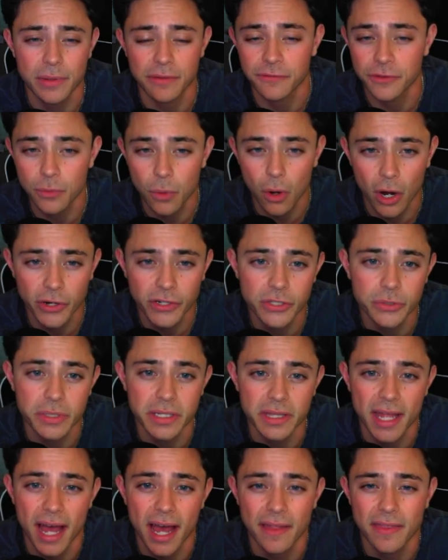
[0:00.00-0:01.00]
If you are
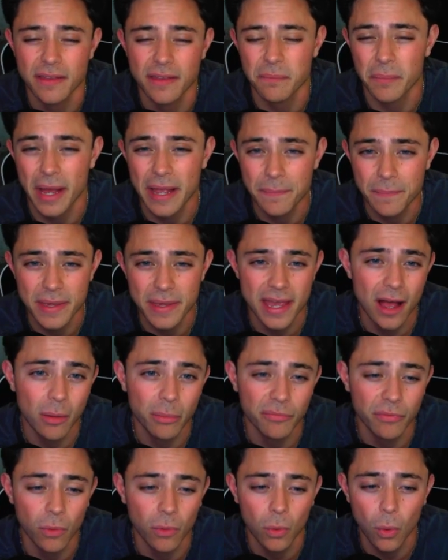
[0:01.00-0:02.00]
doing that, it might be
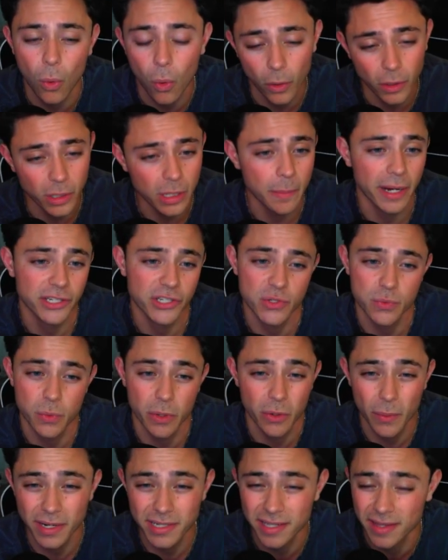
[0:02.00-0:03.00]
helpful, or you might just want
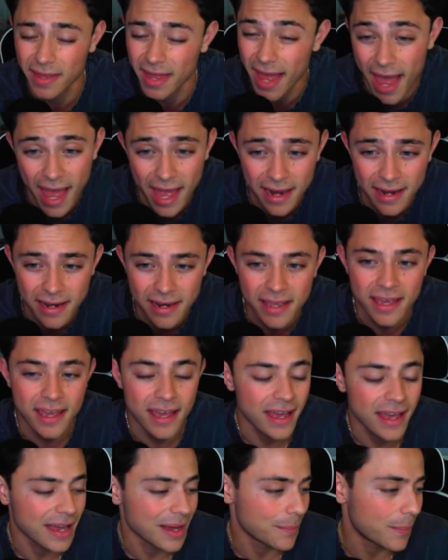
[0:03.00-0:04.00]
to wait till the end.
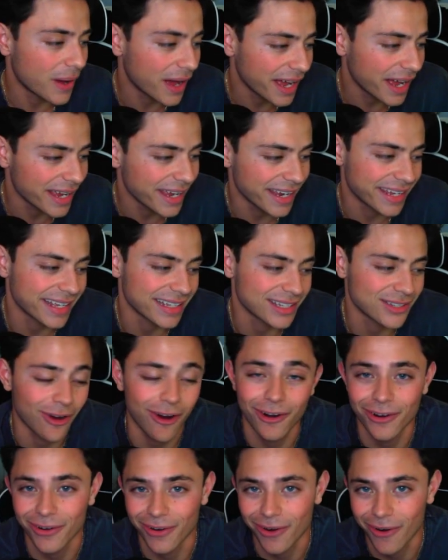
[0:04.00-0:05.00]
But it gets
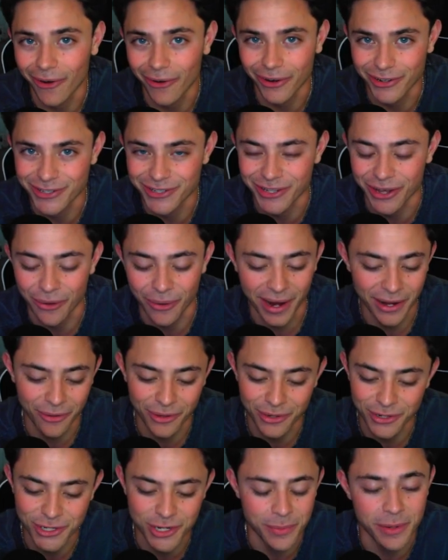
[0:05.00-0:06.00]
harder and harder, so I know
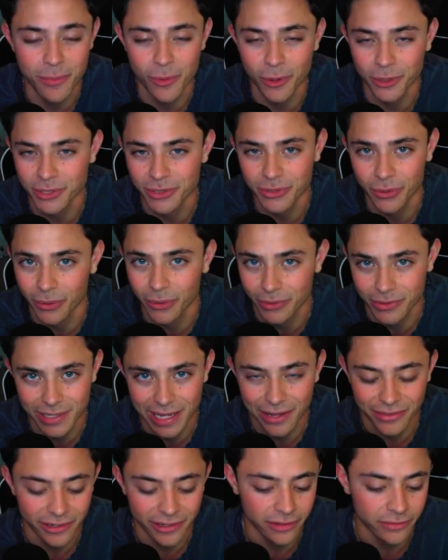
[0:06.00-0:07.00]
there's so many more tutorials
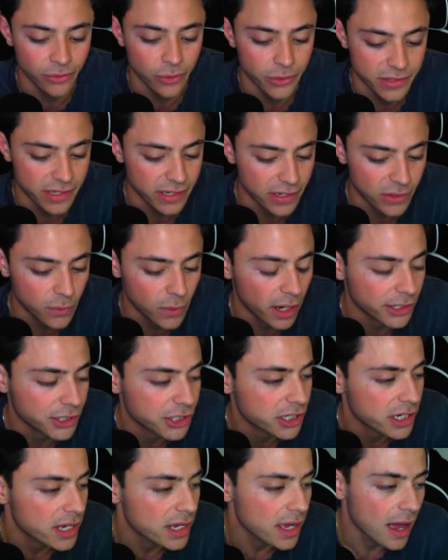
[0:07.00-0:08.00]
out there, of course, that you can watch.
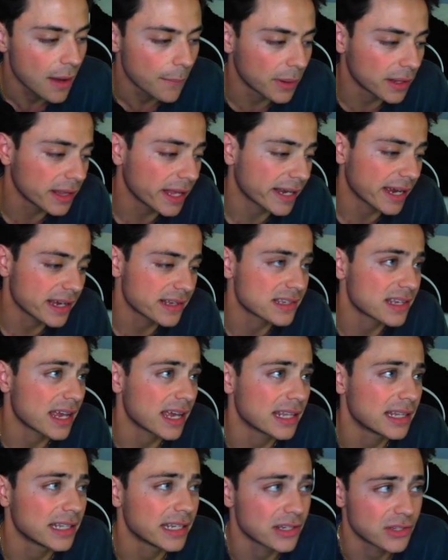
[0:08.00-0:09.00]
But like I said,
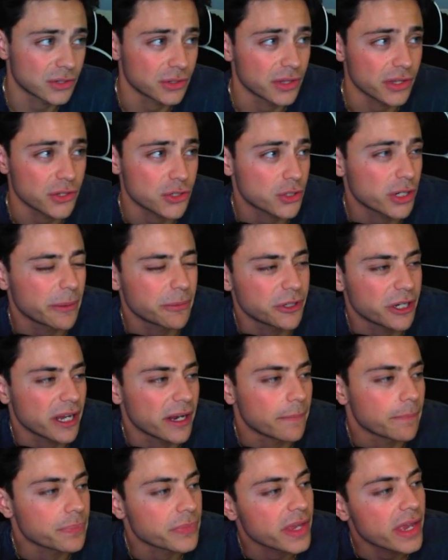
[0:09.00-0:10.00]
links are in the
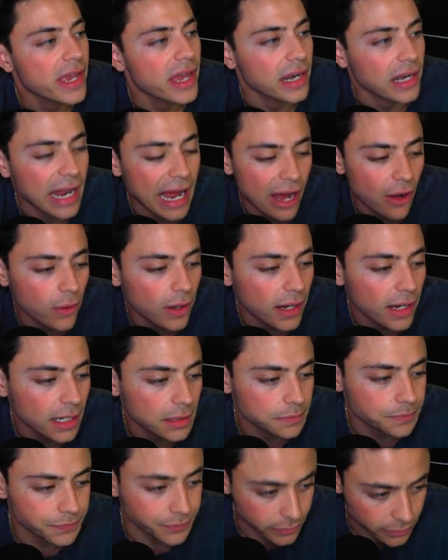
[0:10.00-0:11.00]
description. Now,
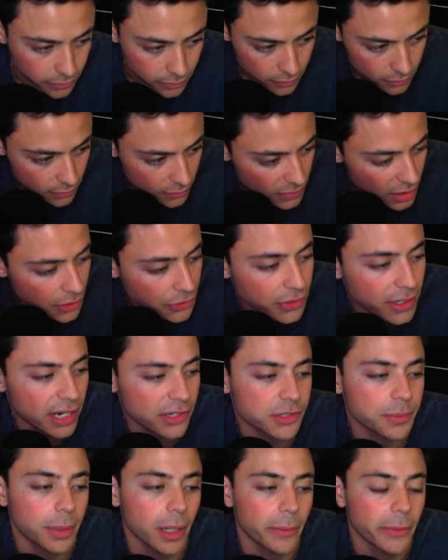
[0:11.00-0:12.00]
um, you guys
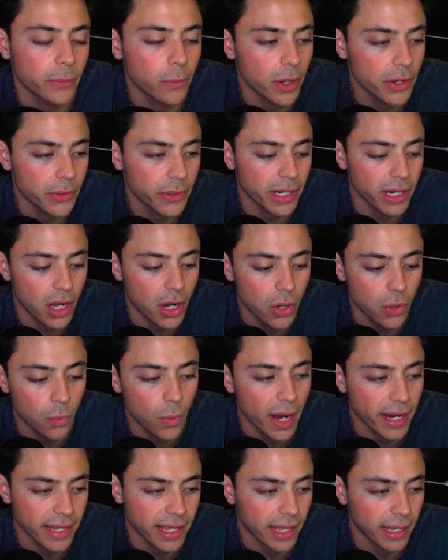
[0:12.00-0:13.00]
are probably wondering, oh,
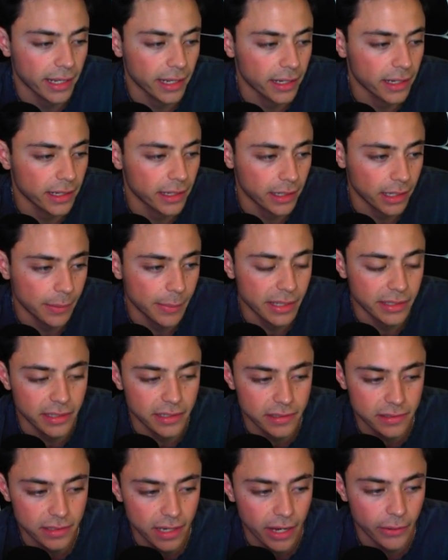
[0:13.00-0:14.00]
why can't I uh, make
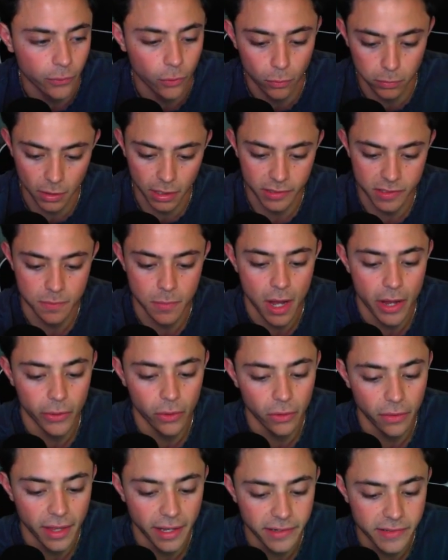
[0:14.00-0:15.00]
this a Roblox
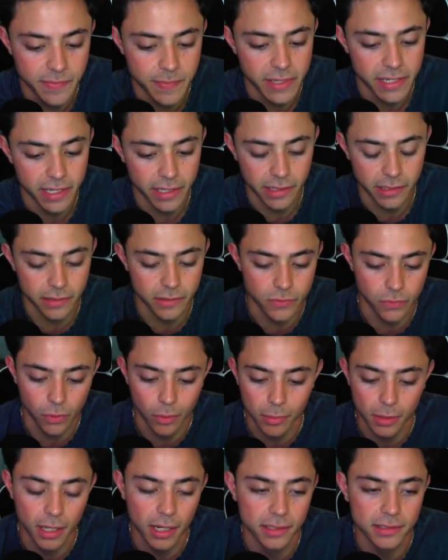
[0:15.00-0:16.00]
model? That is because
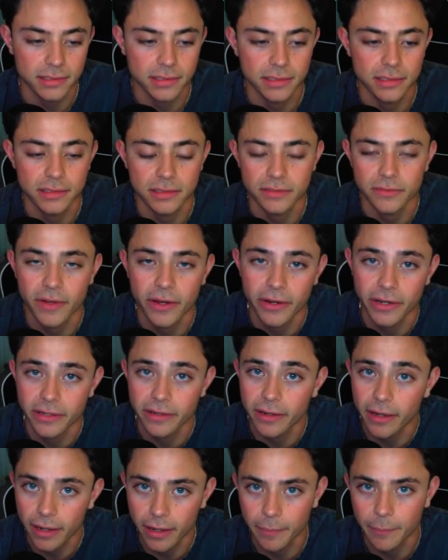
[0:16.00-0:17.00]
Roblox is very
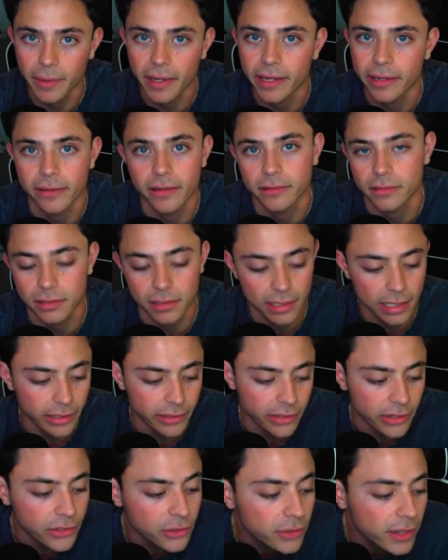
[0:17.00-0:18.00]
dumb and doesn't allow you
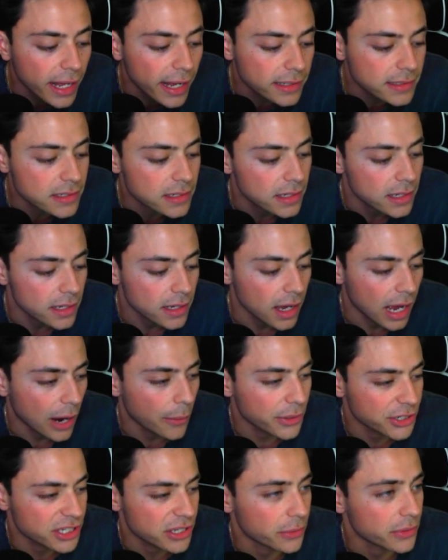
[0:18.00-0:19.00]
to do that. I
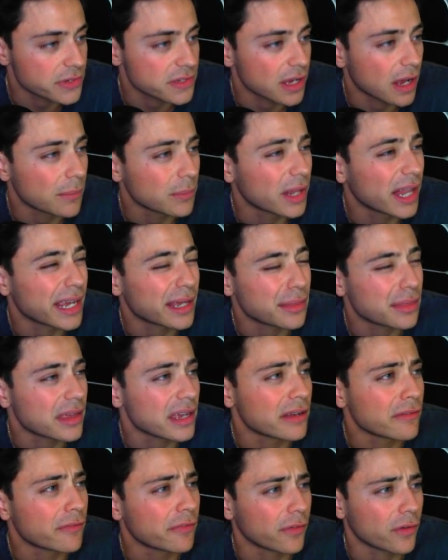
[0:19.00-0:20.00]
wish there were some like
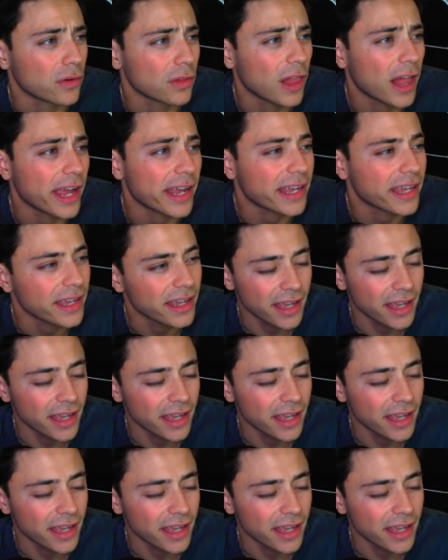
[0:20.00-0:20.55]
thing for like